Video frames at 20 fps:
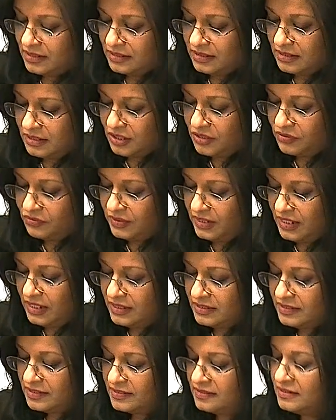that the
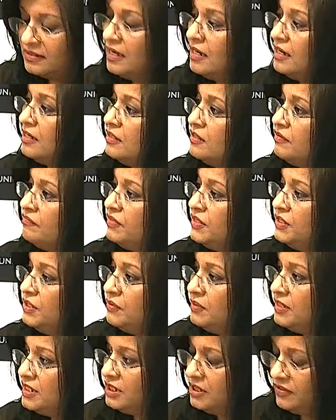creed is a sign of the
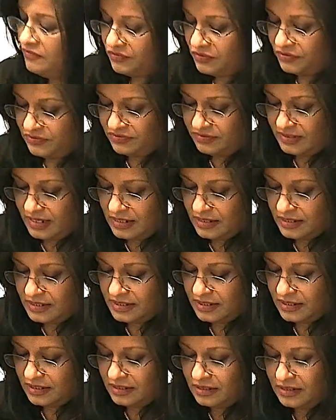unity of
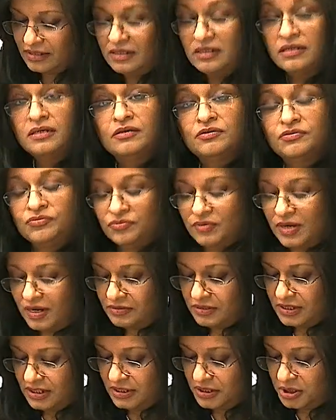Christianity
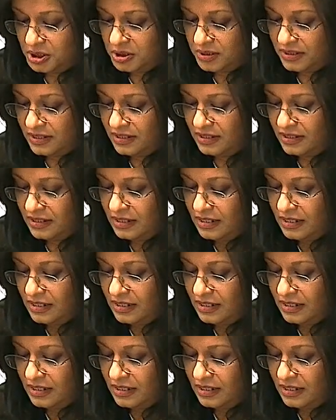throughout history,